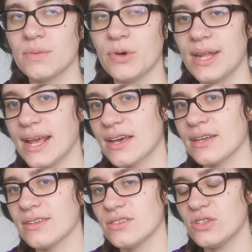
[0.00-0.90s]
put a
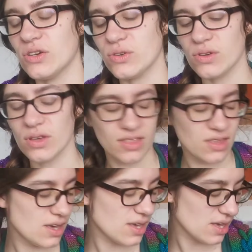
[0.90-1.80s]
link to
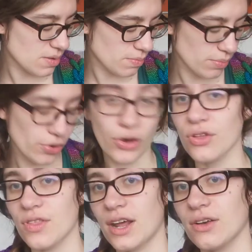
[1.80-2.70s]
the
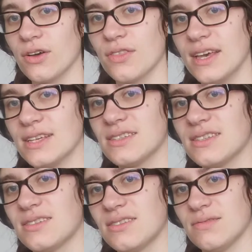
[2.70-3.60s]
blog that I got
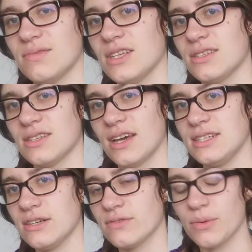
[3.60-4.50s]
this
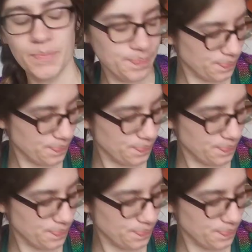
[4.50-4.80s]
idea from.